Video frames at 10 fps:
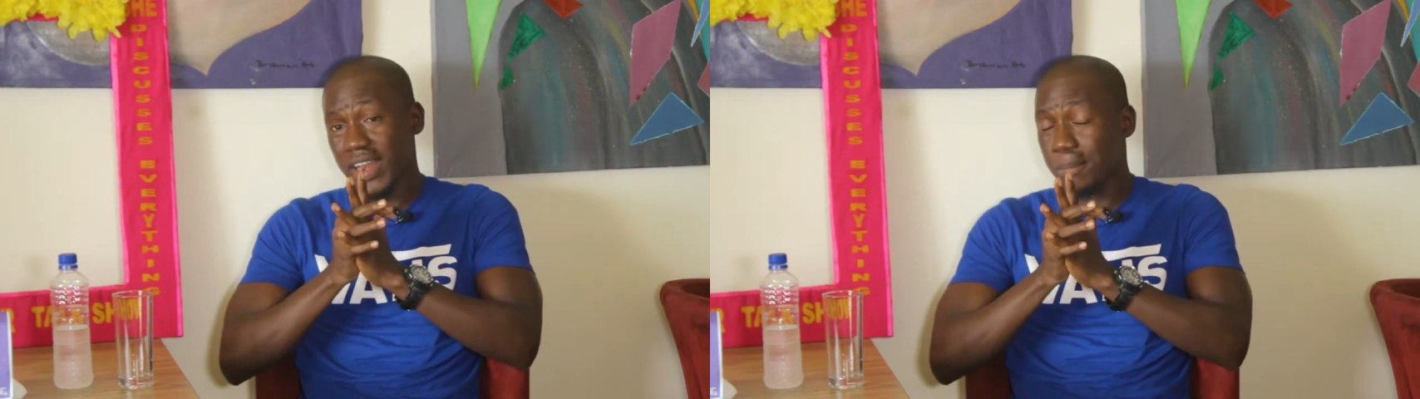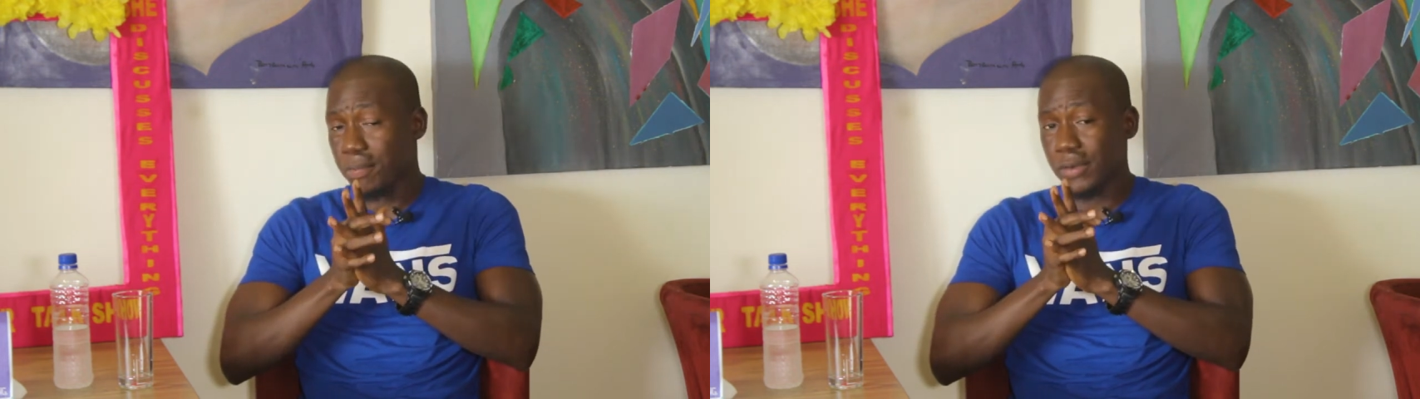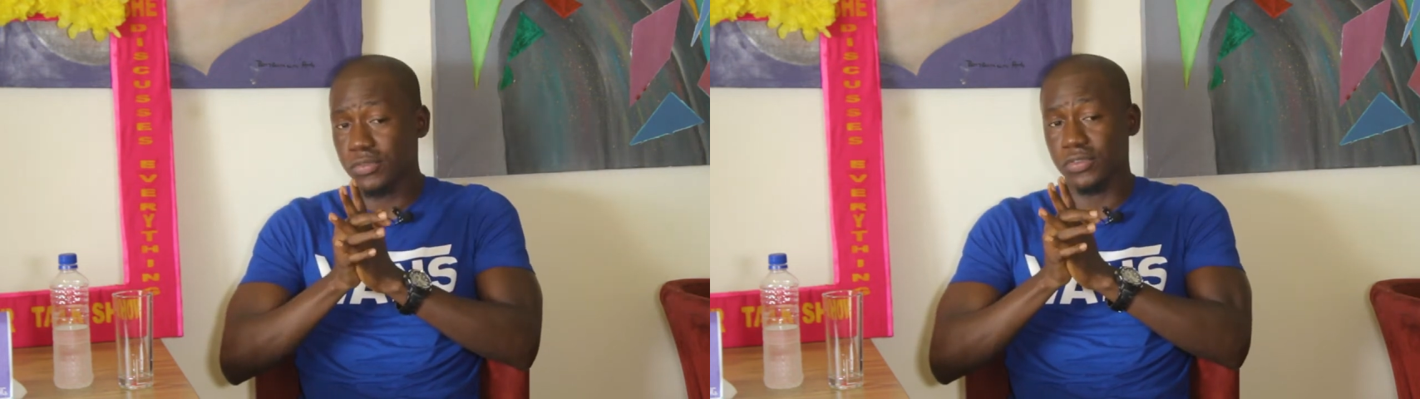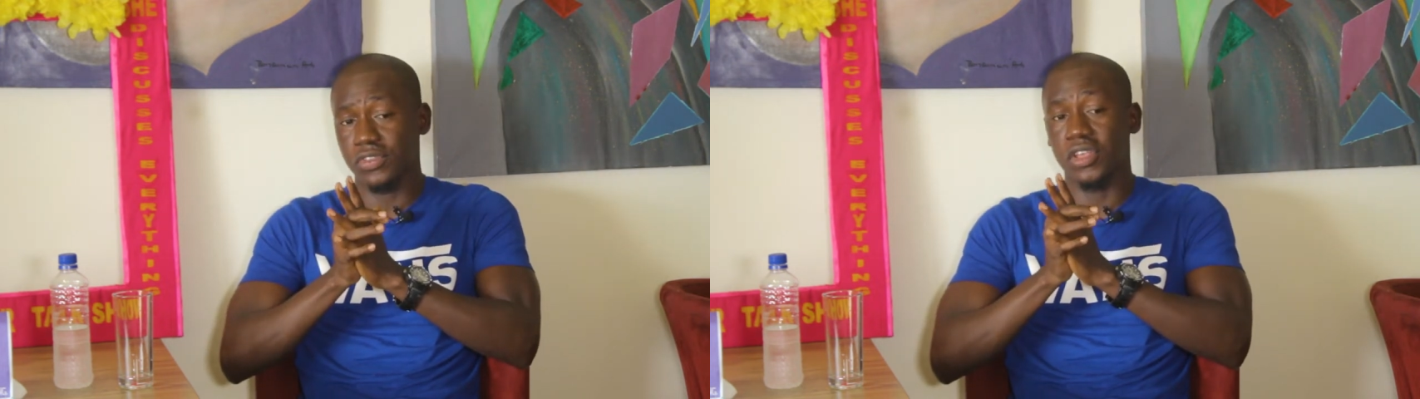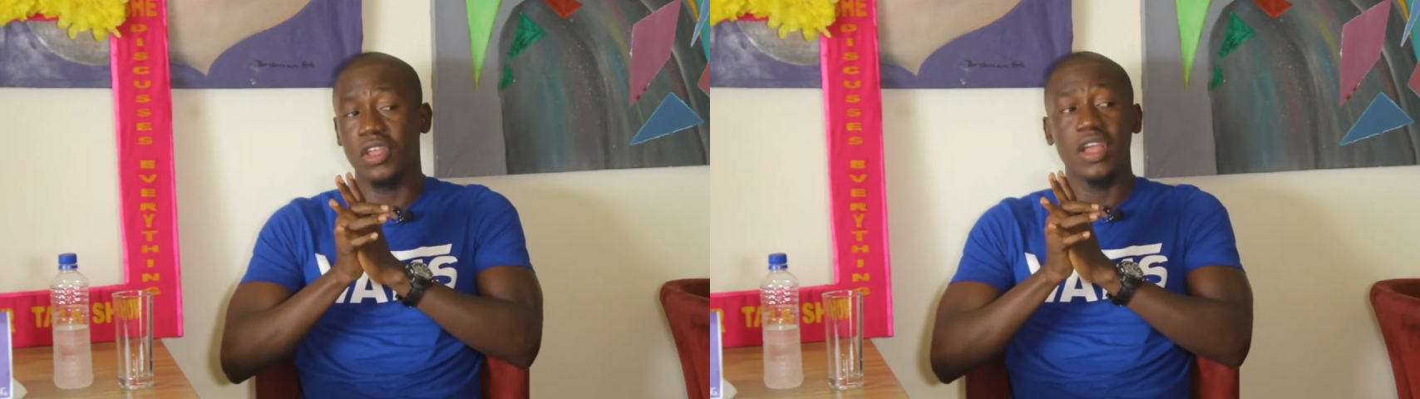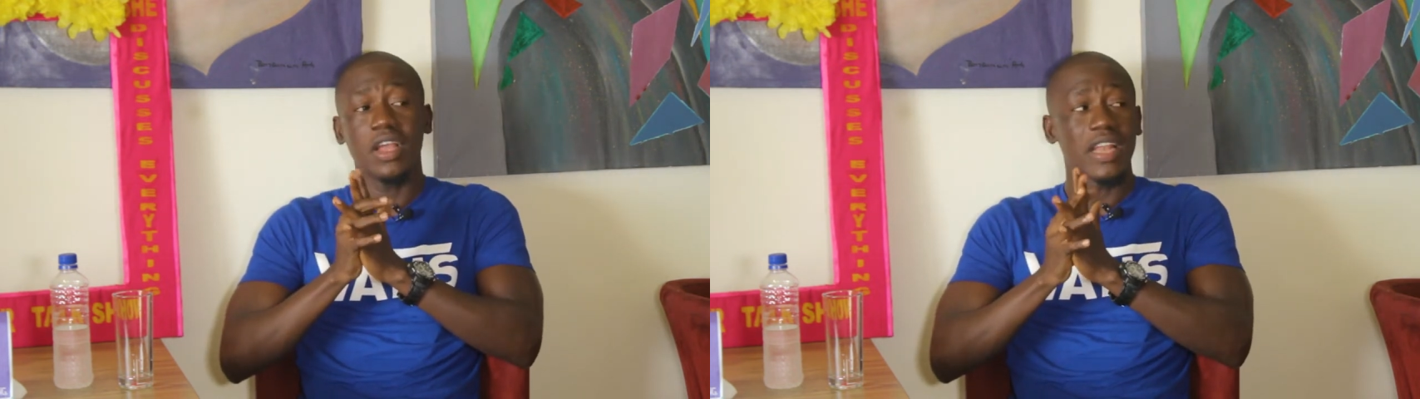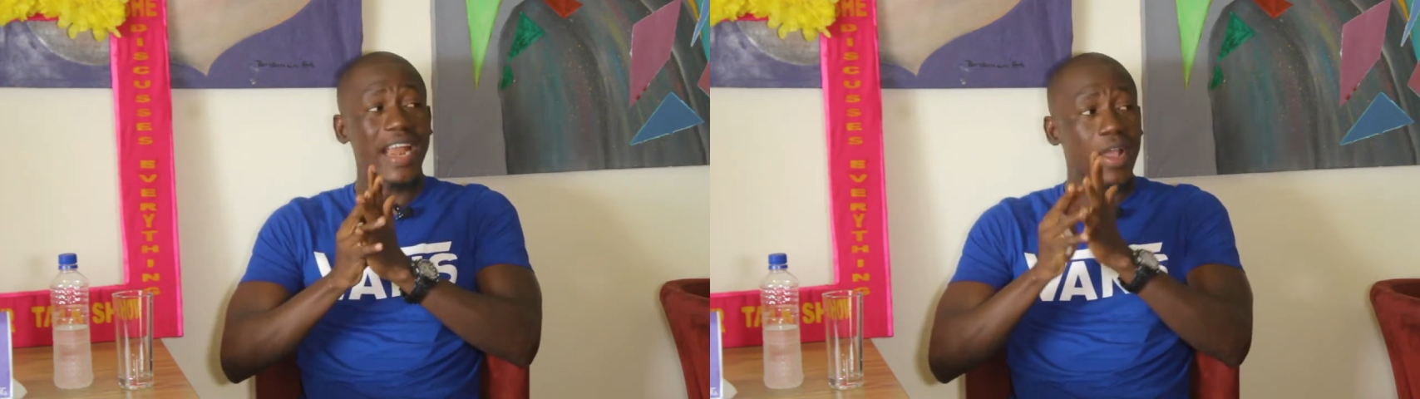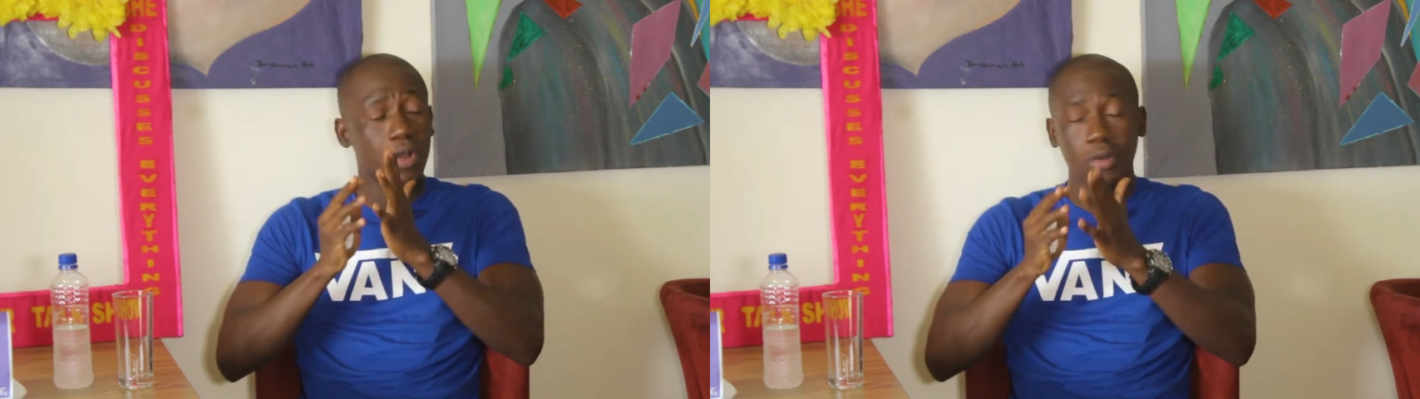And I'm proud to say
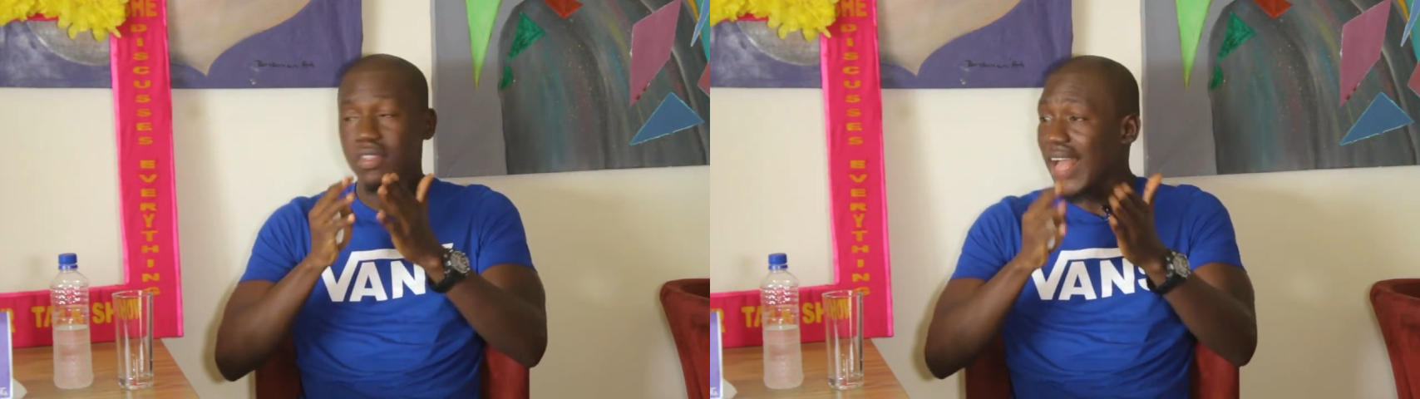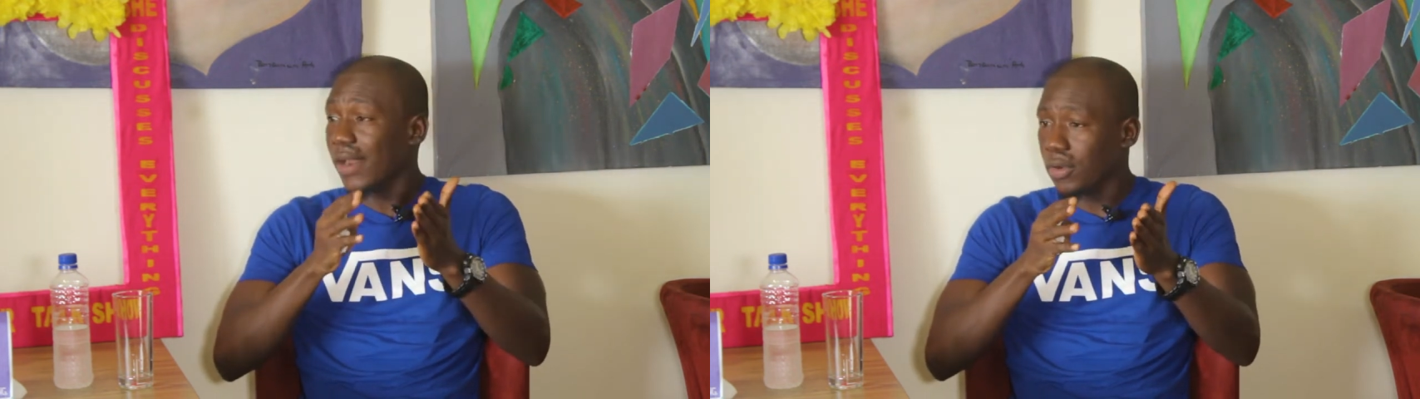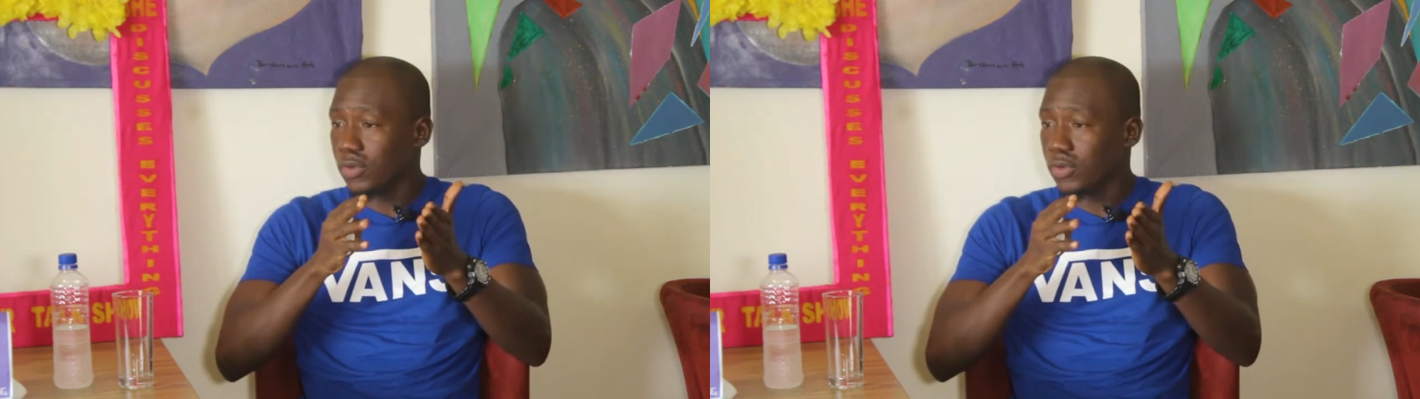that I got that